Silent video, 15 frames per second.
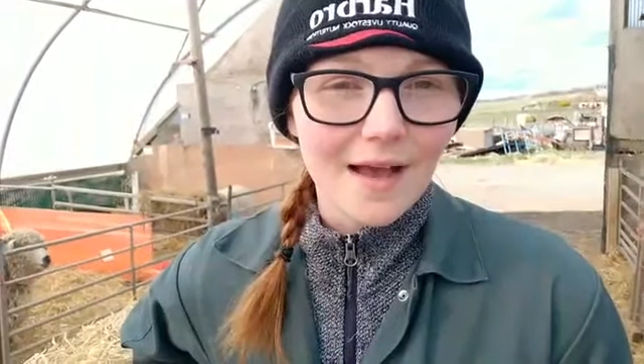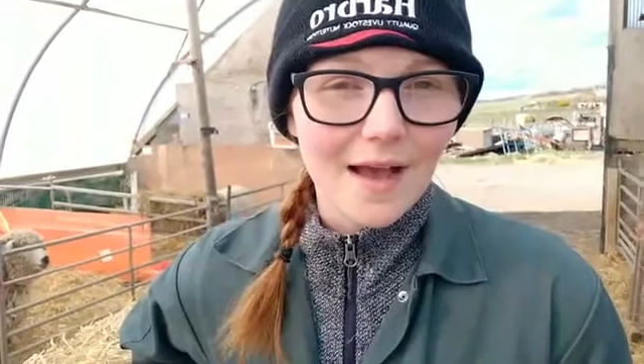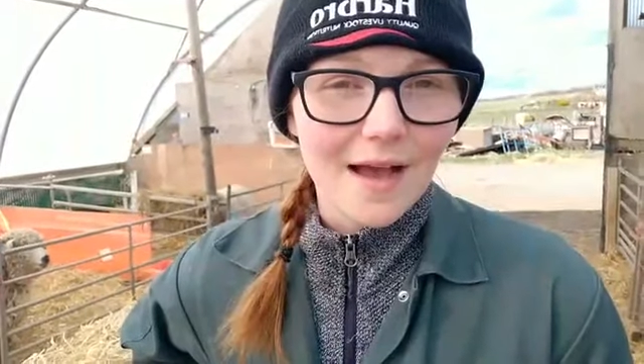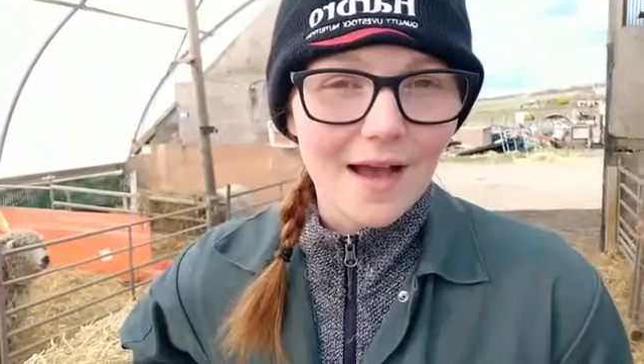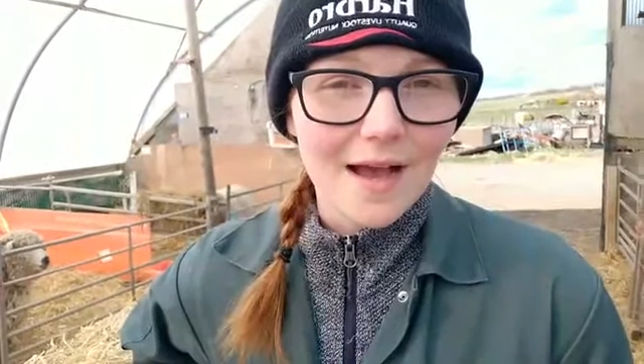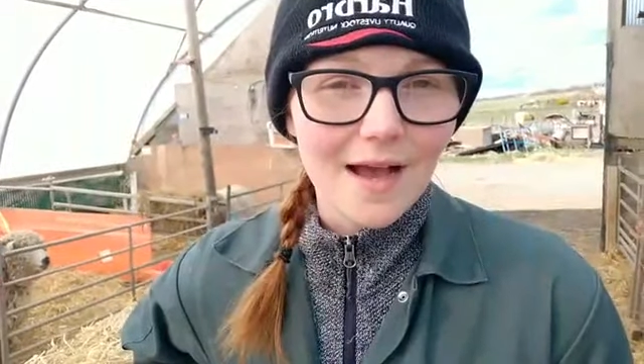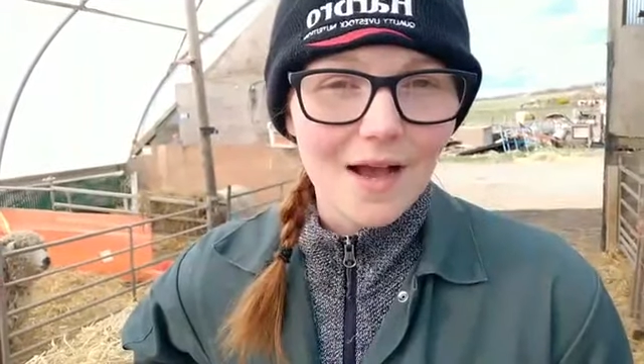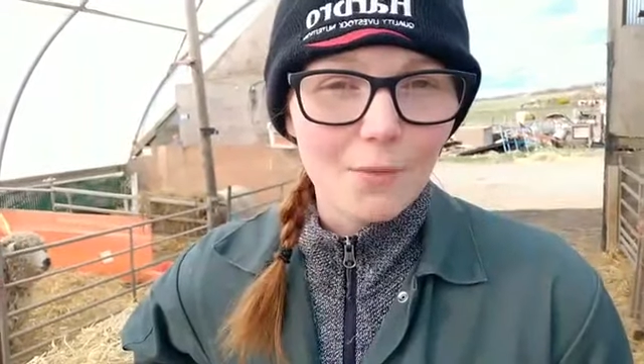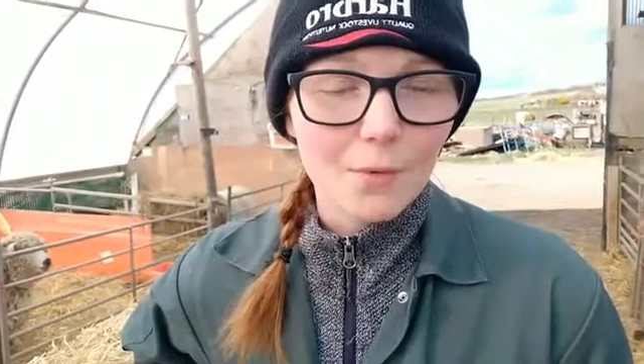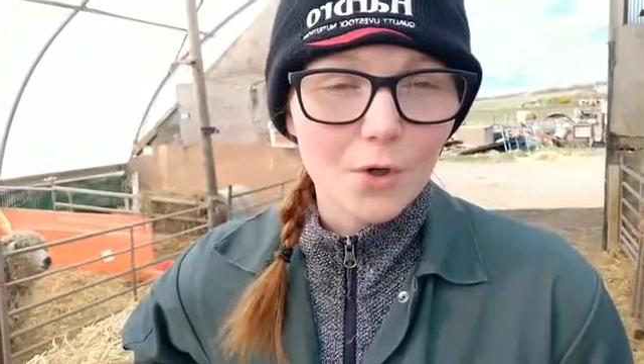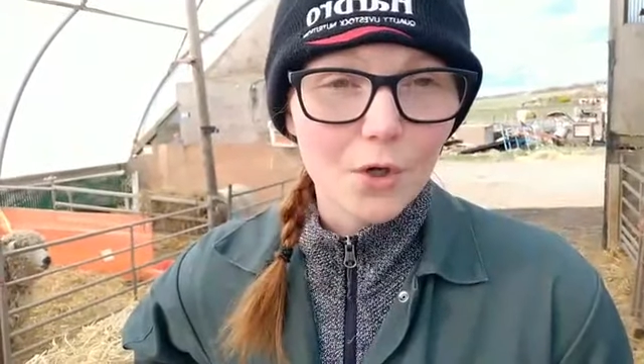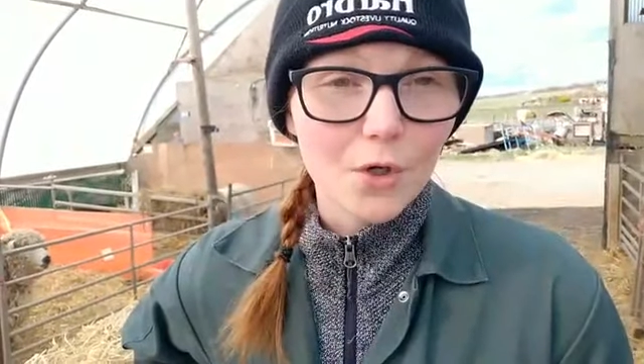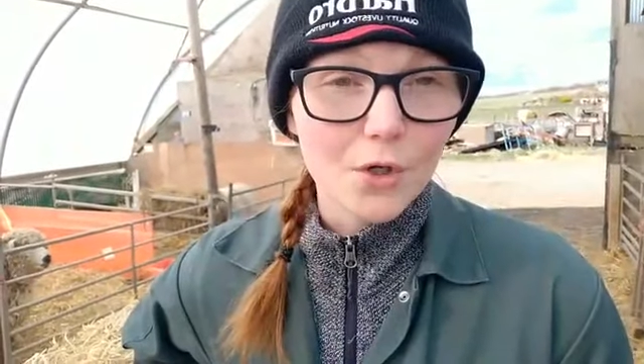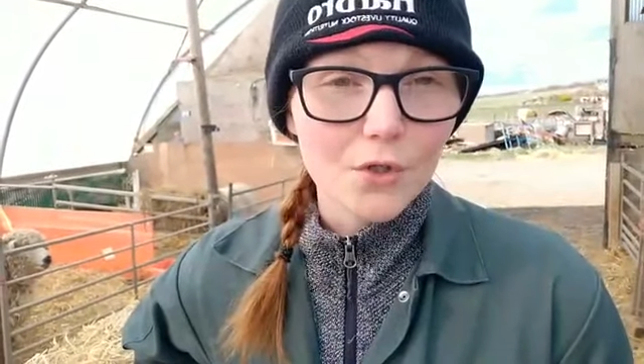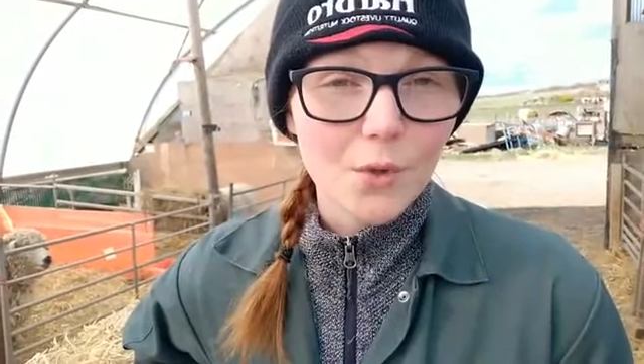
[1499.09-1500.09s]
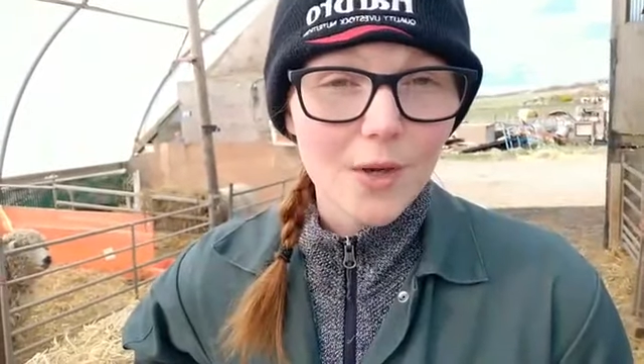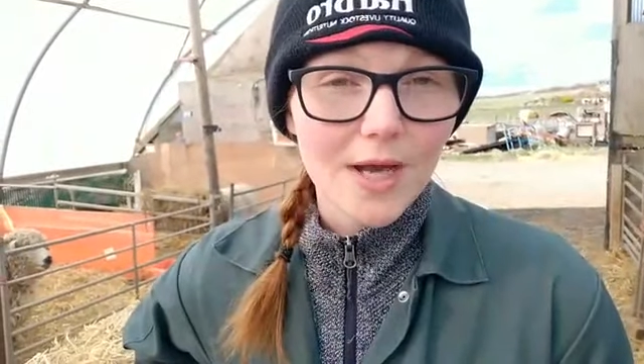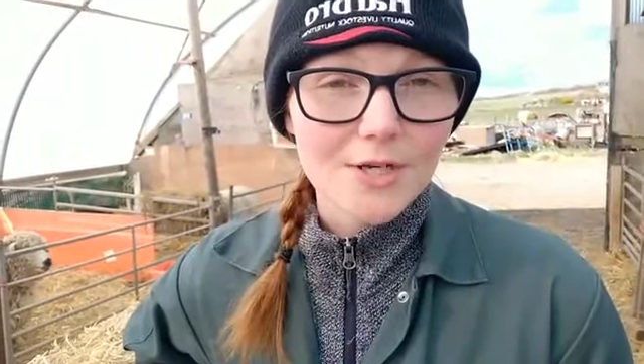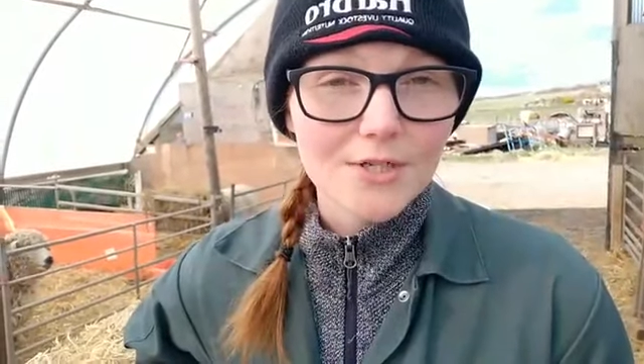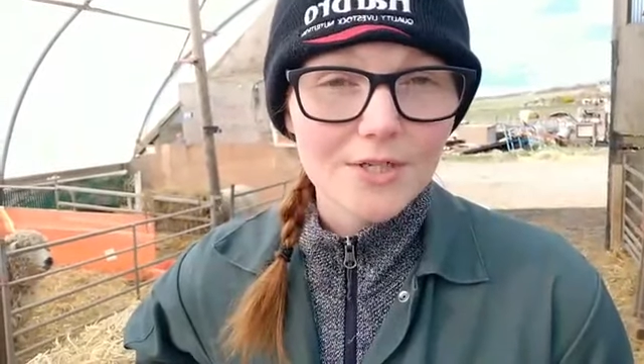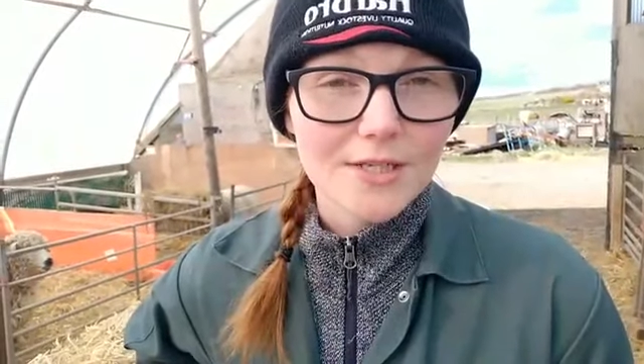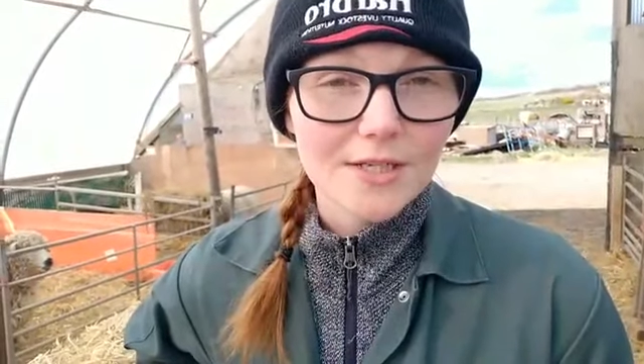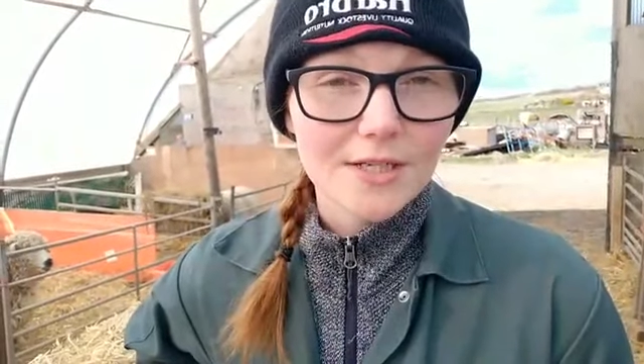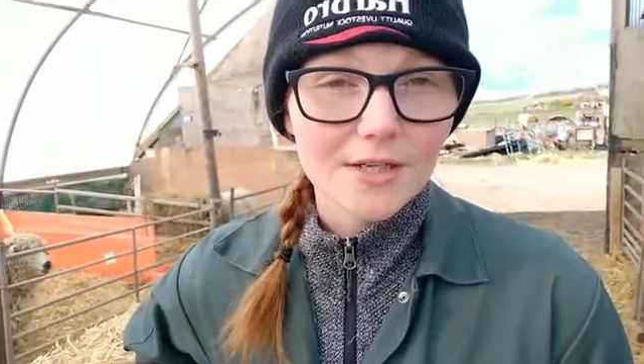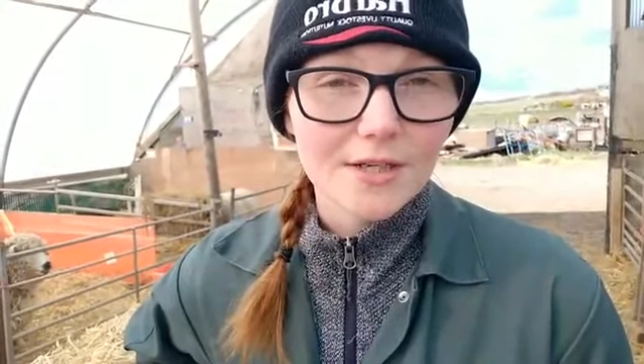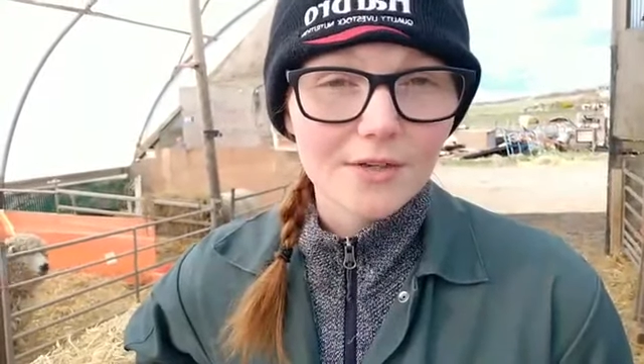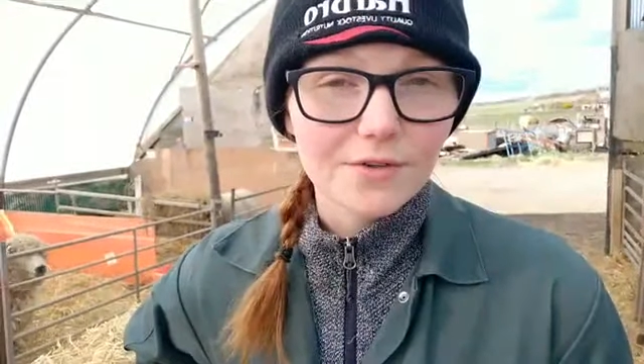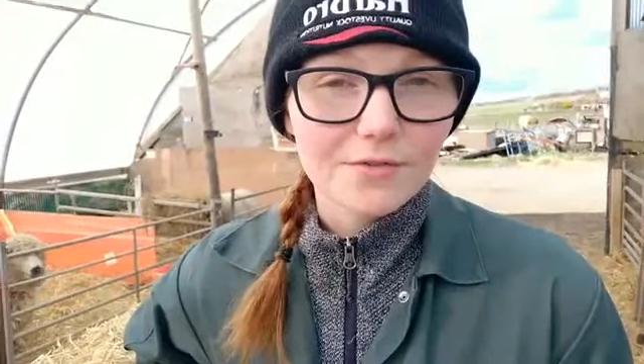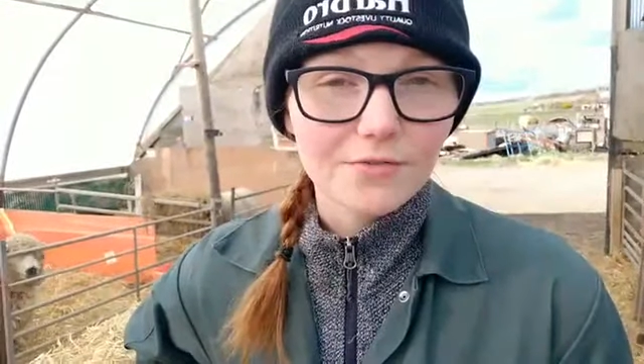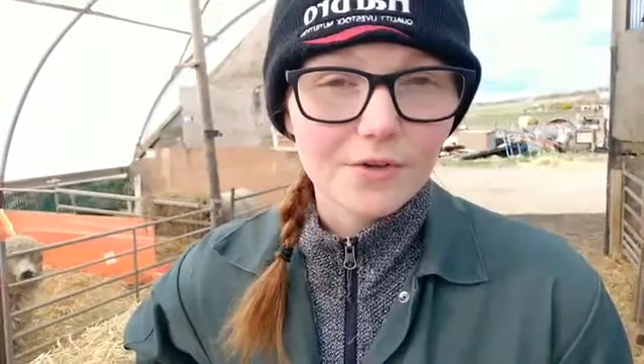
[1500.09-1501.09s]
We've got a good question
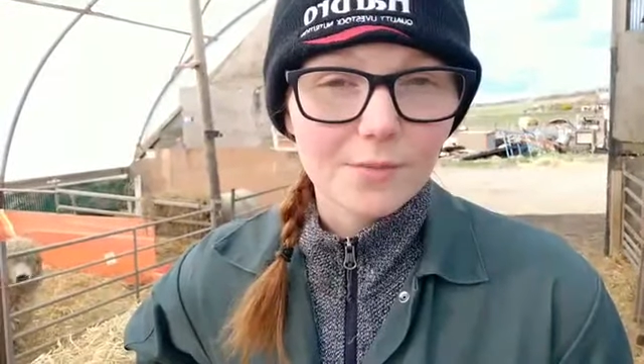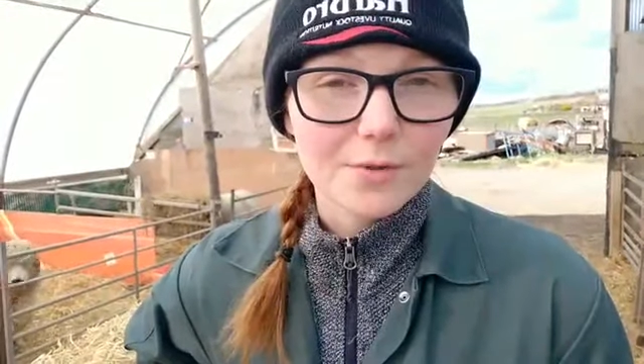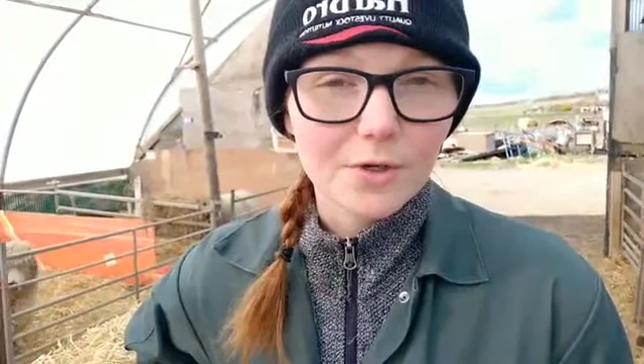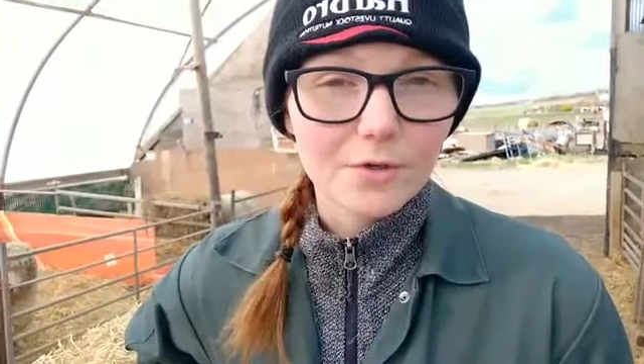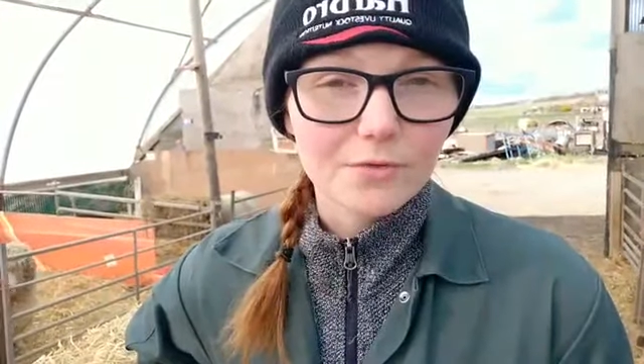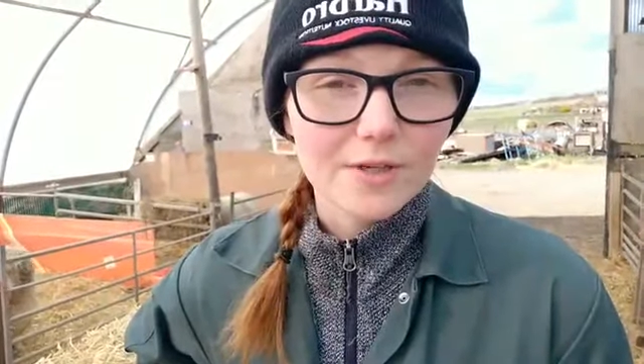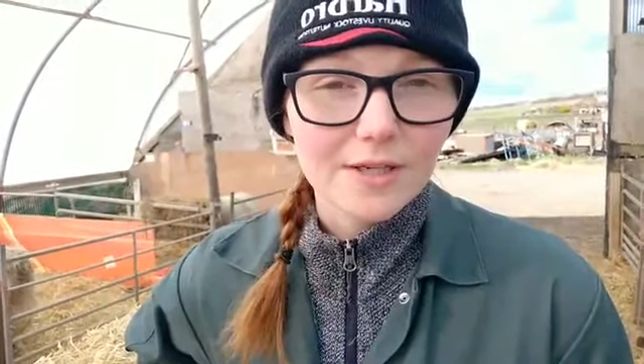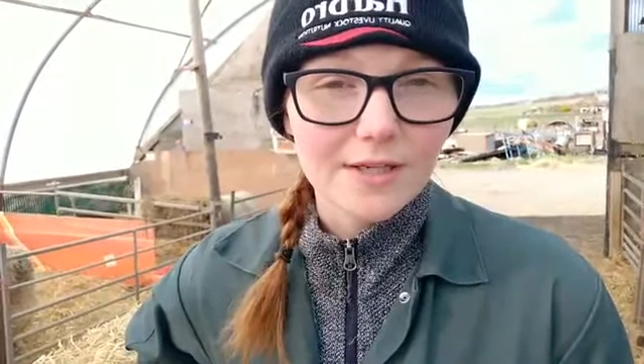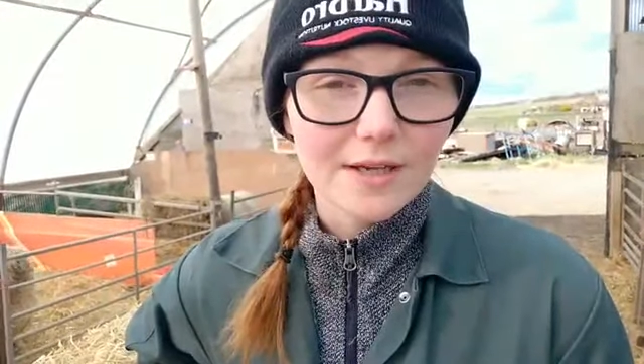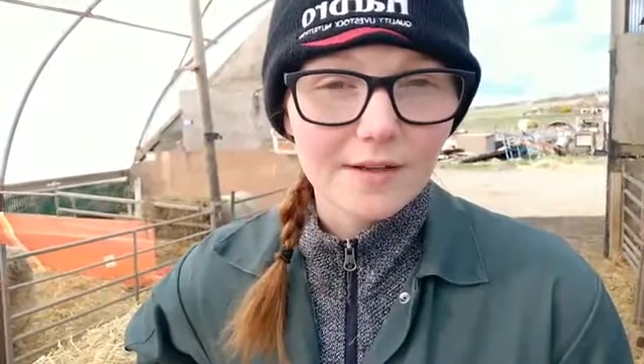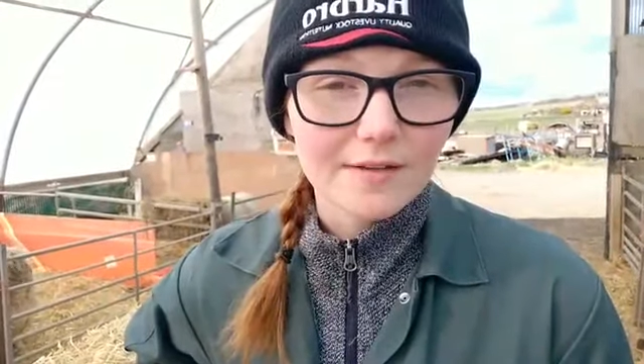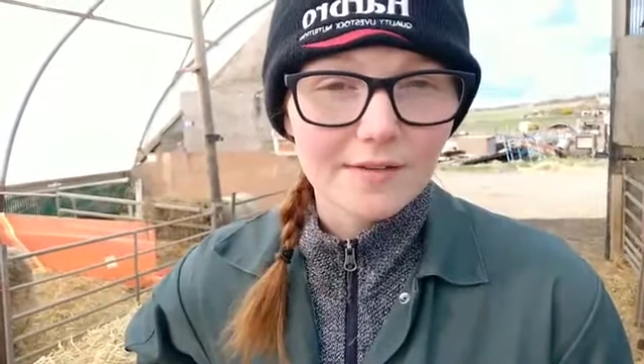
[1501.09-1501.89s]
here from Karina